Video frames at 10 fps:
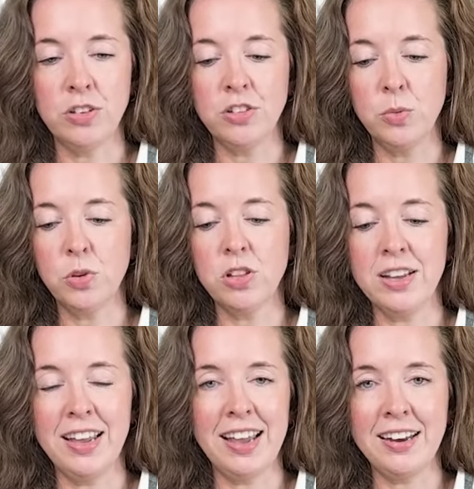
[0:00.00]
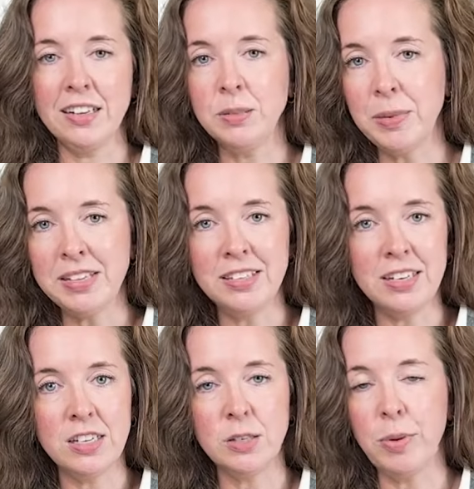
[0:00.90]
So we're looking at
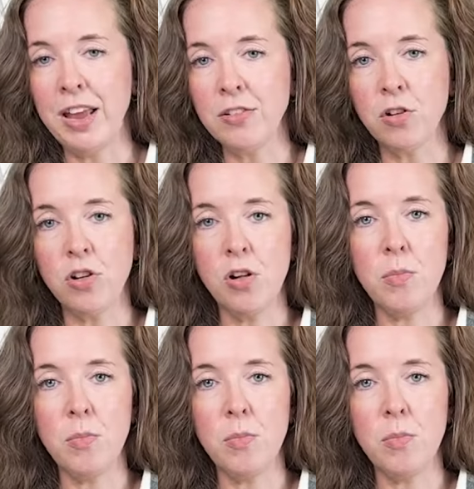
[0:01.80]
expenses, payroll,